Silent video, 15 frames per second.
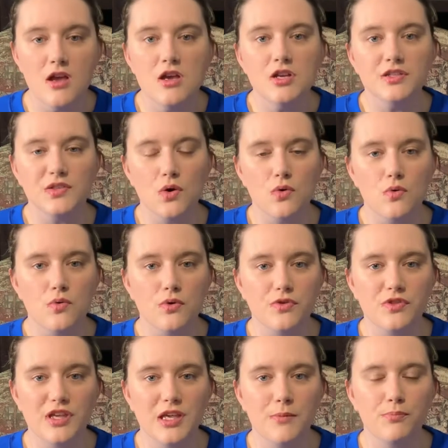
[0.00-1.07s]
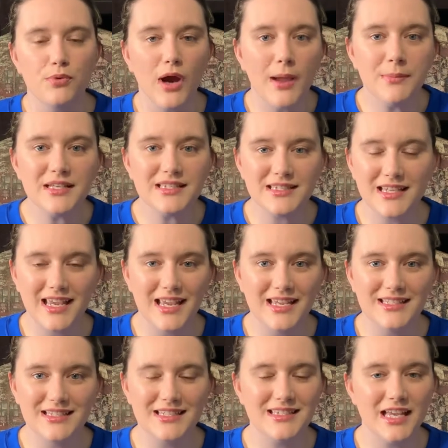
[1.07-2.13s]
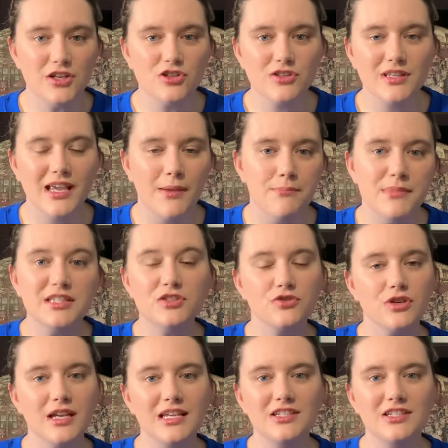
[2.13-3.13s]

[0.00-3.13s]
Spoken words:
So the premise is essentially a mystery